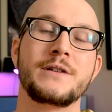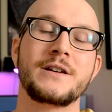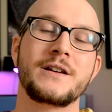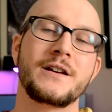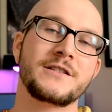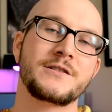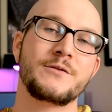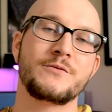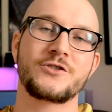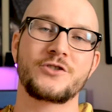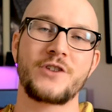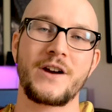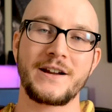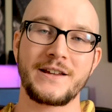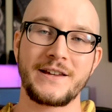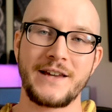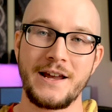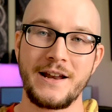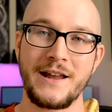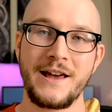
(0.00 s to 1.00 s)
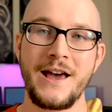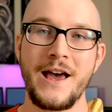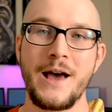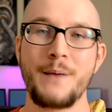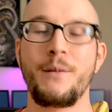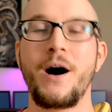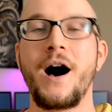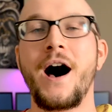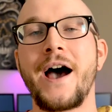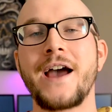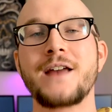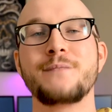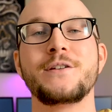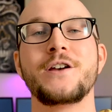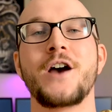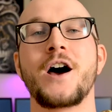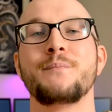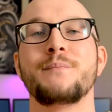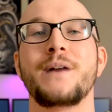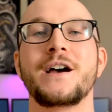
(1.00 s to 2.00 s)
because he was trying to get behind
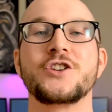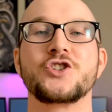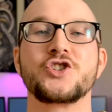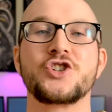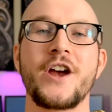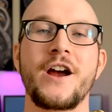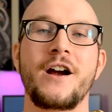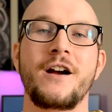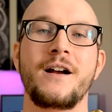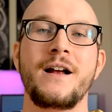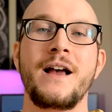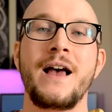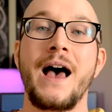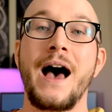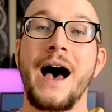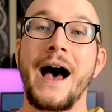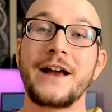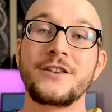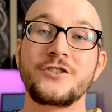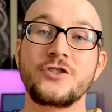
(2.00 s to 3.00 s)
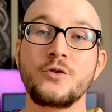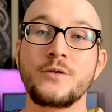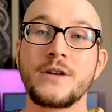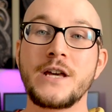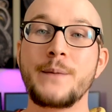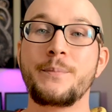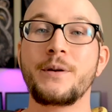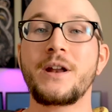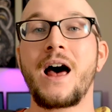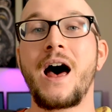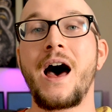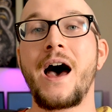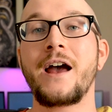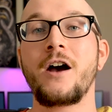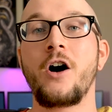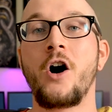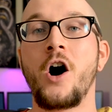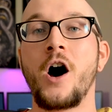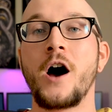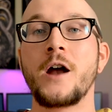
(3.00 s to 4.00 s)
me on my chair. I do keep an eye
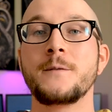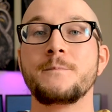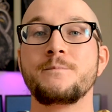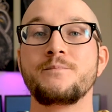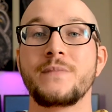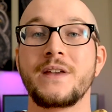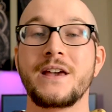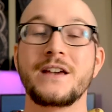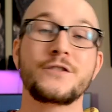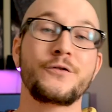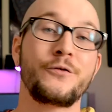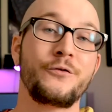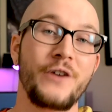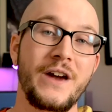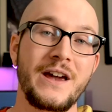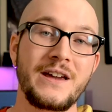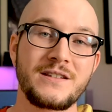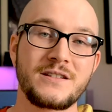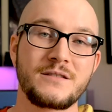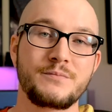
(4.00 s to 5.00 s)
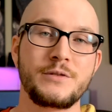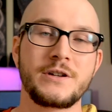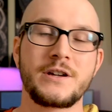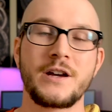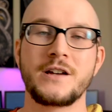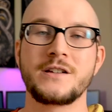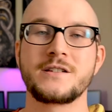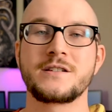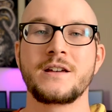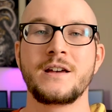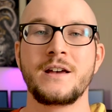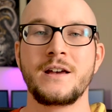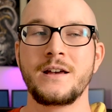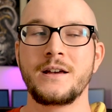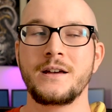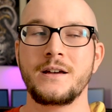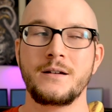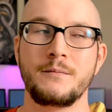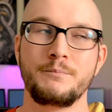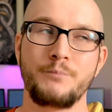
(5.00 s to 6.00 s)
on his face because
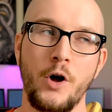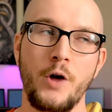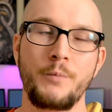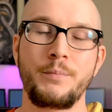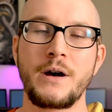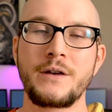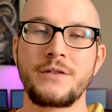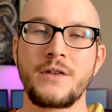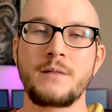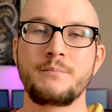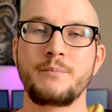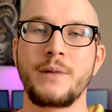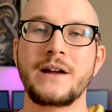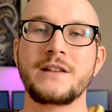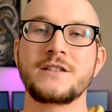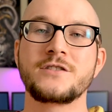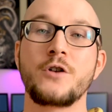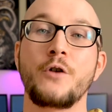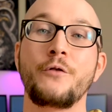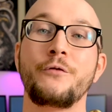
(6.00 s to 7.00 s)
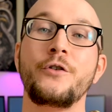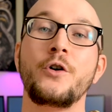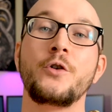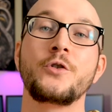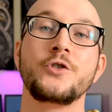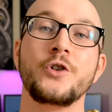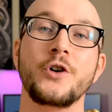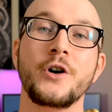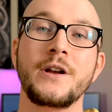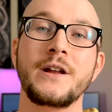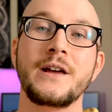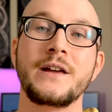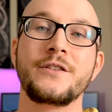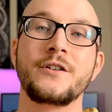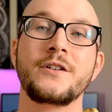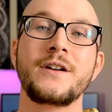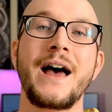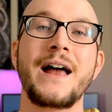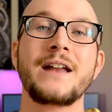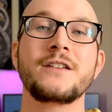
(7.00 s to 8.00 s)
ball python bites don't feel good.
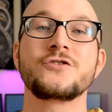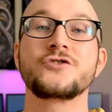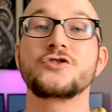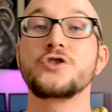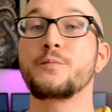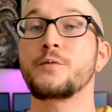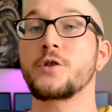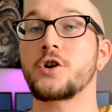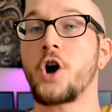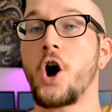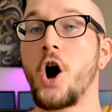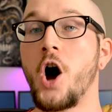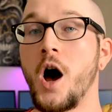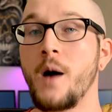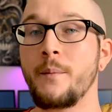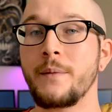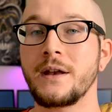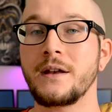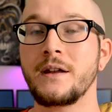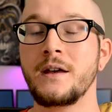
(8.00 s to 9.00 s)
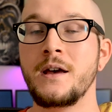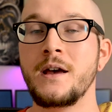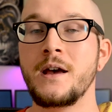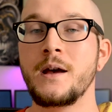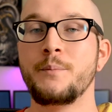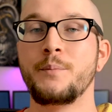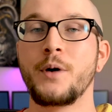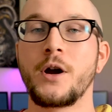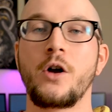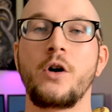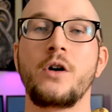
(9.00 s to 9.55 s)
They're not super common. But